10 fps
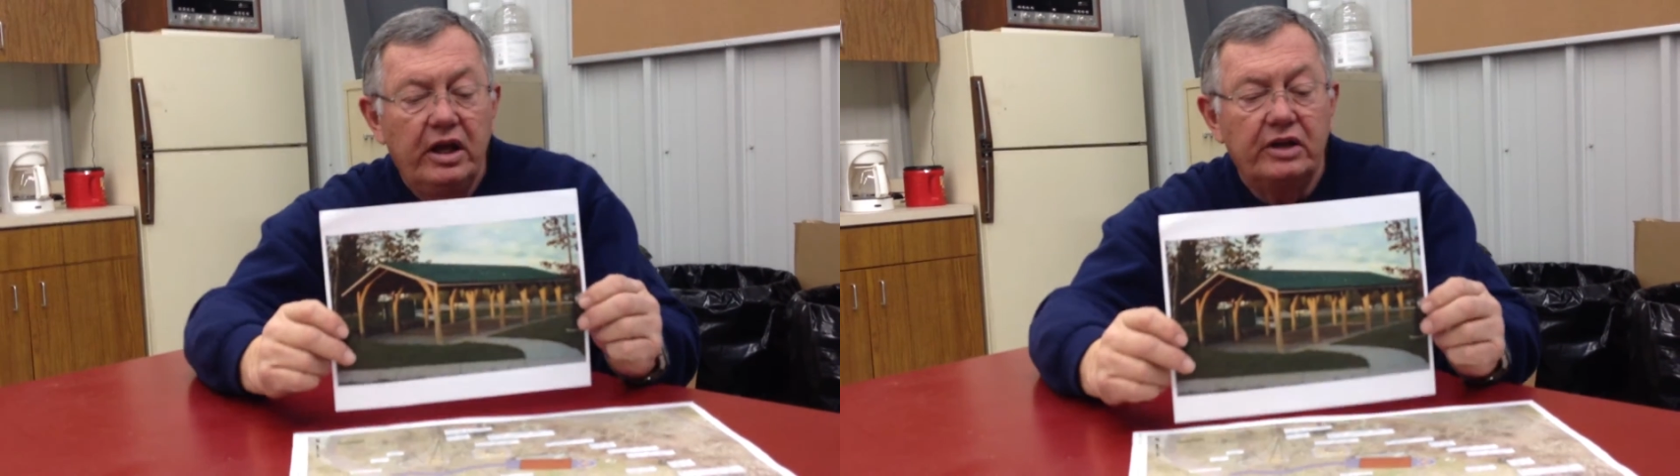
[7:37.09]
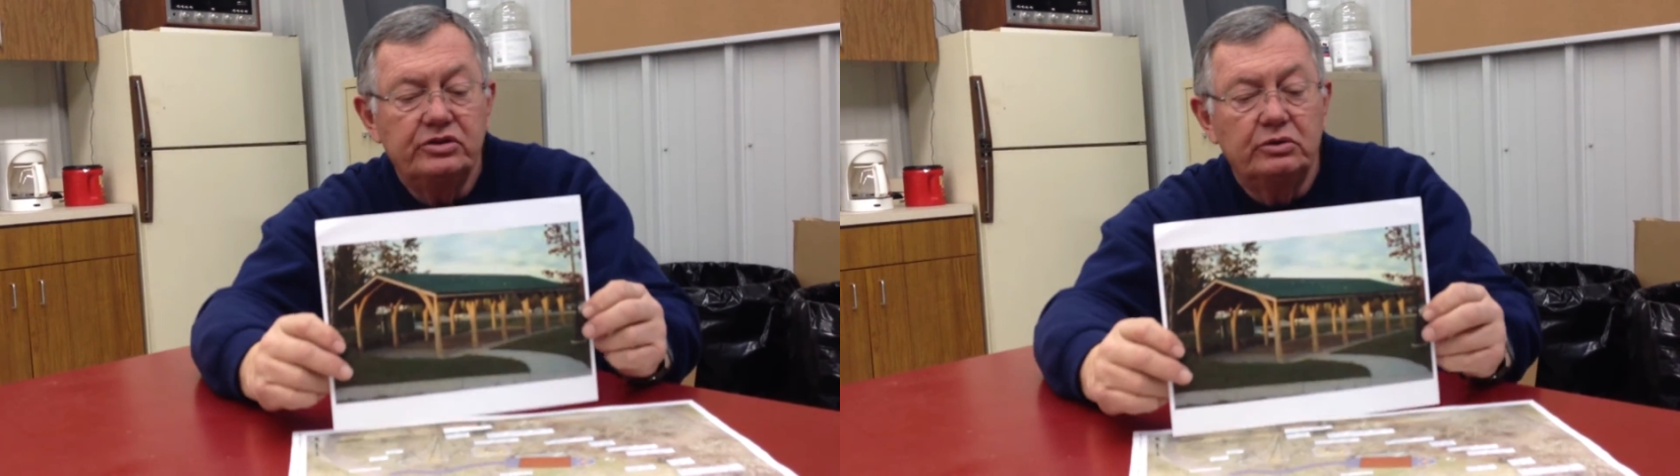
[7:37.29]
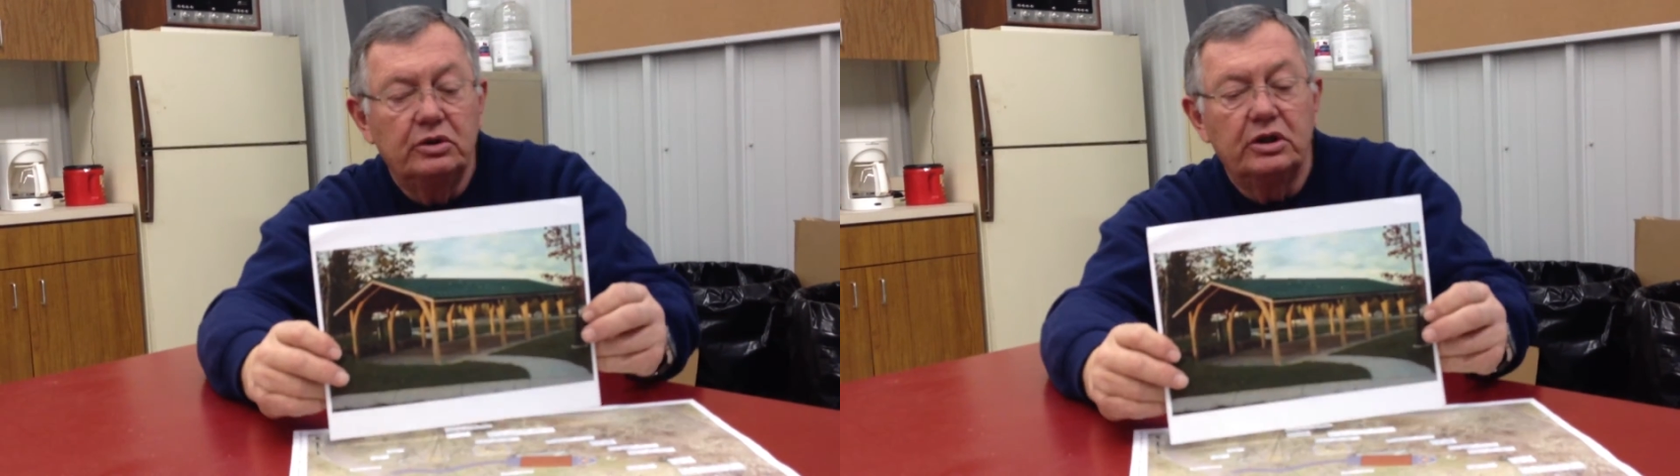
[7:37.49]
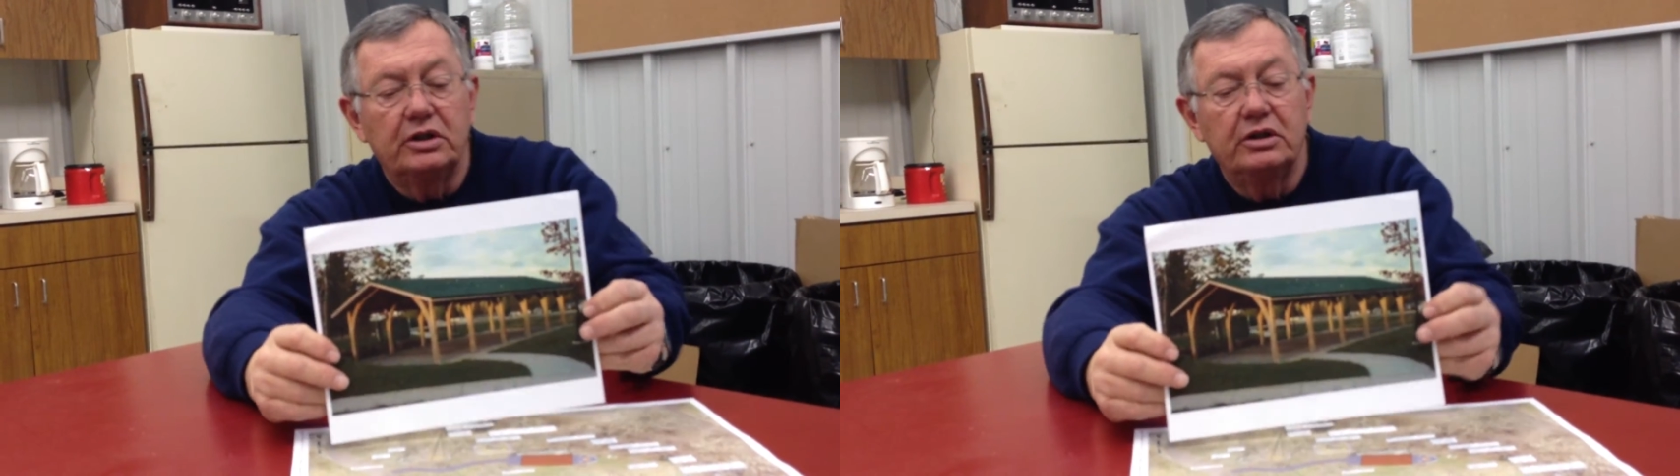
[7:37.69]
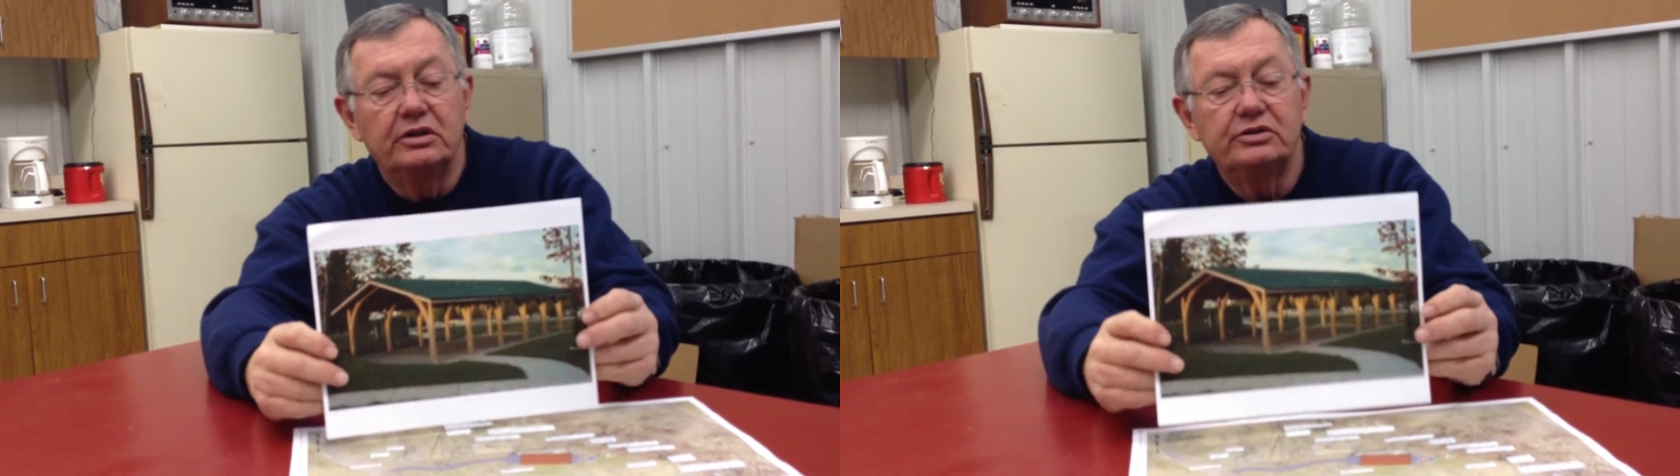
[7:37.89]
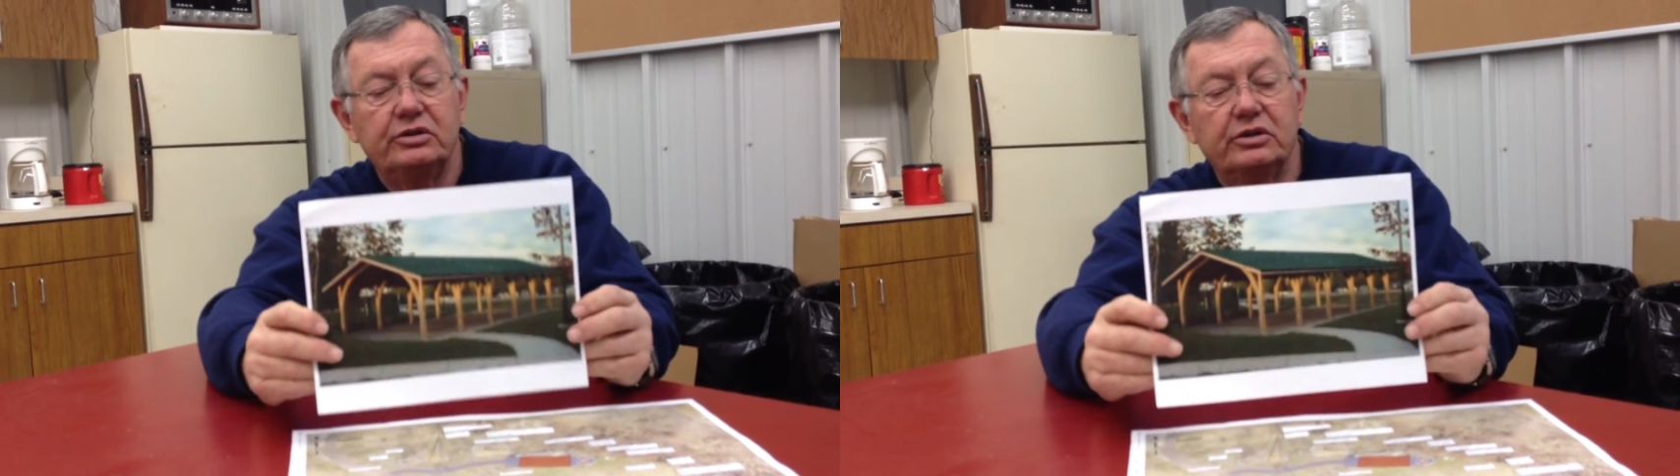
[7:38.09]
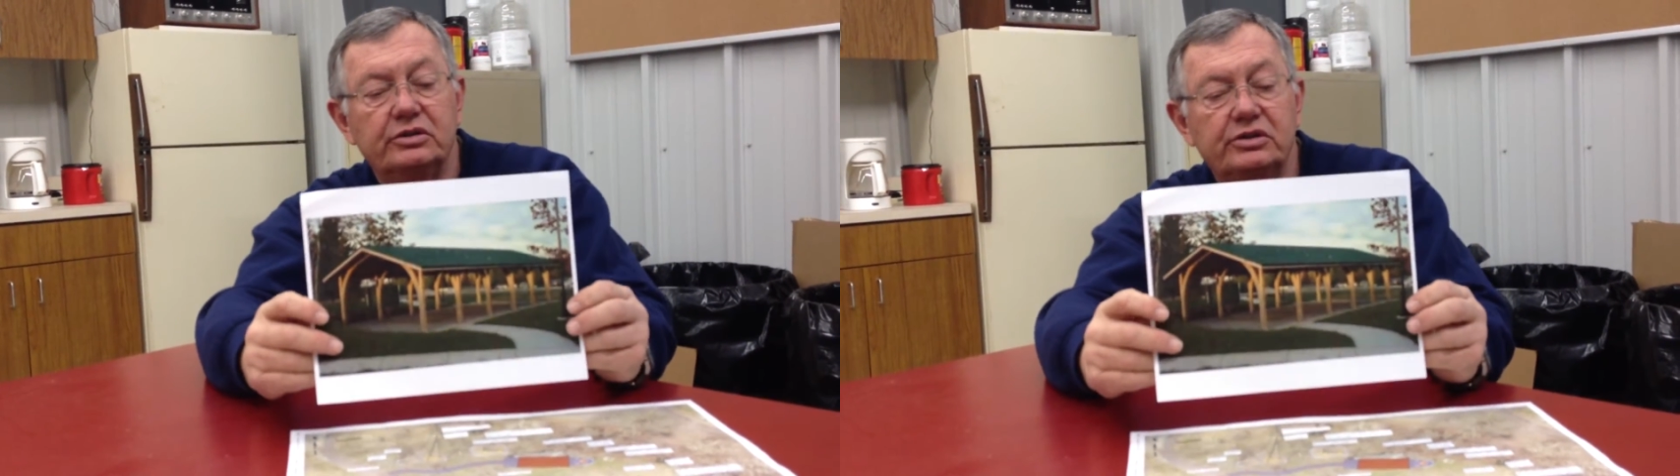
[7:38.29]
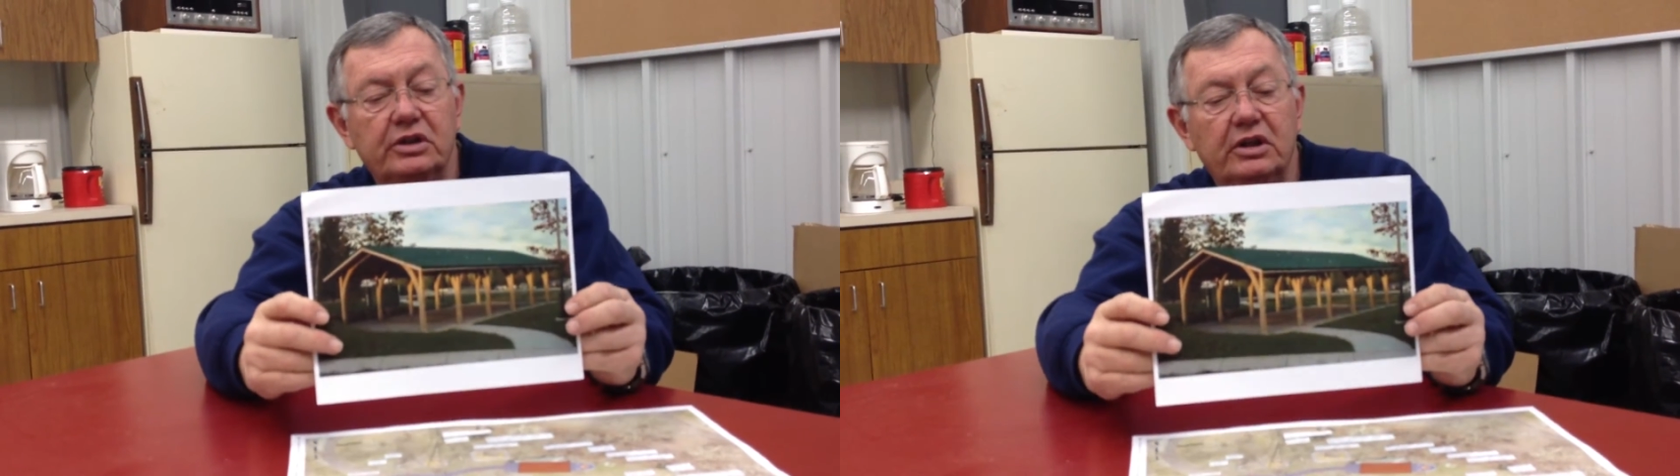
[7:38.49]
as you look at this, you can
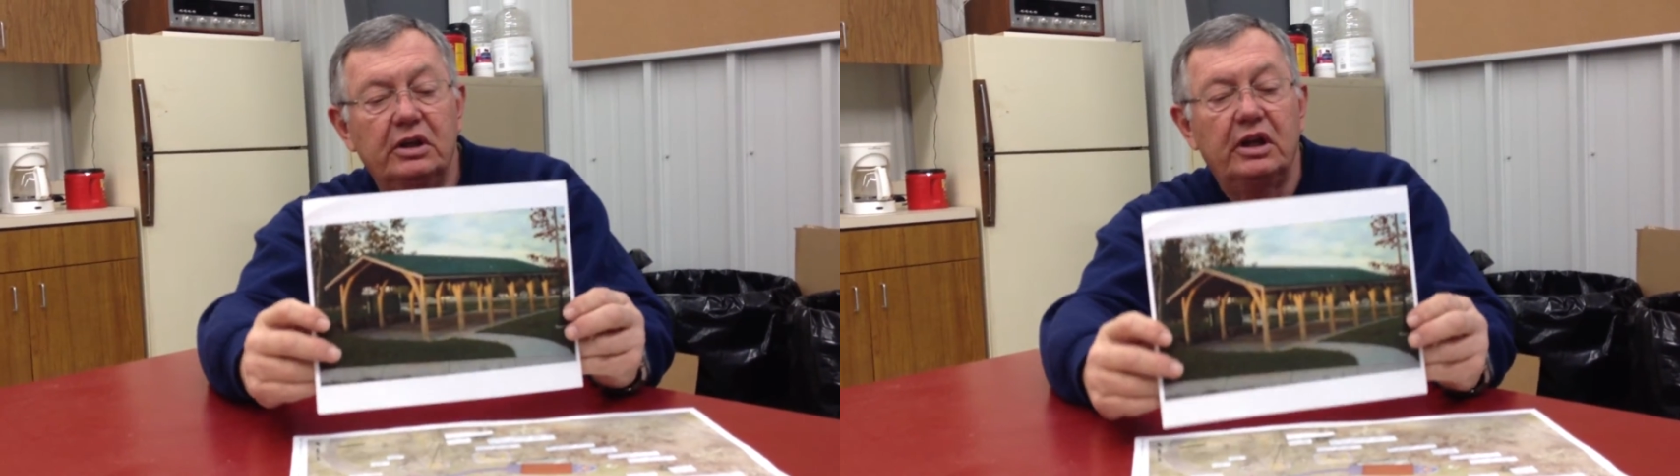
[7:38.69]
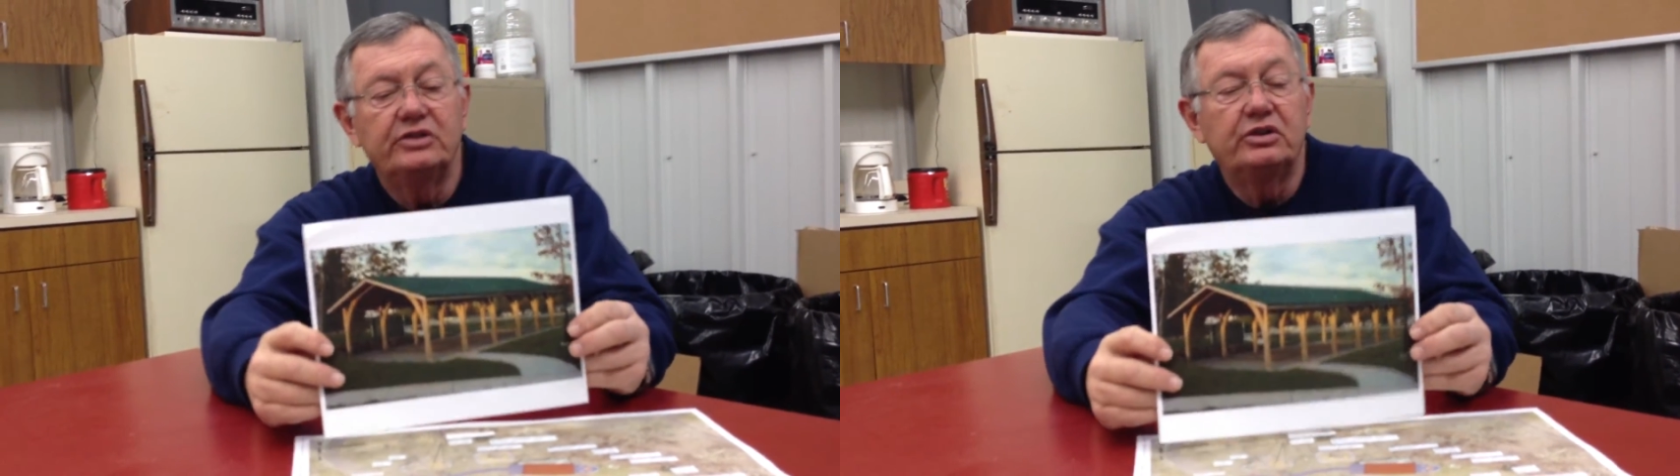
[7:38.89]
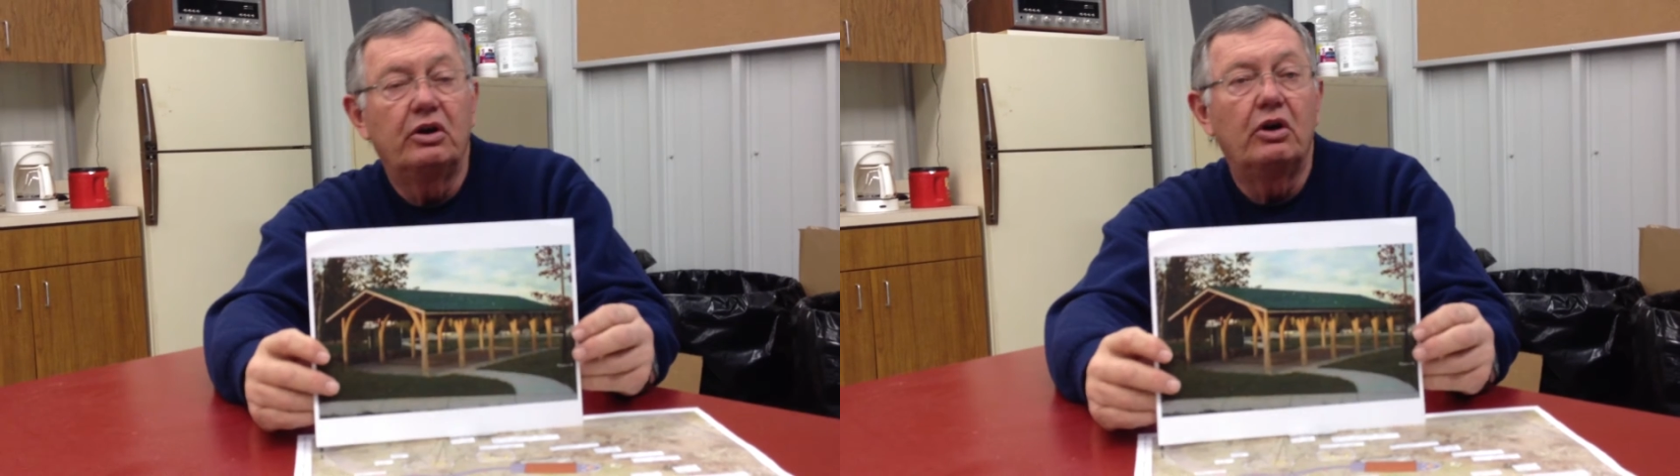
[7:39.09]
see that it has an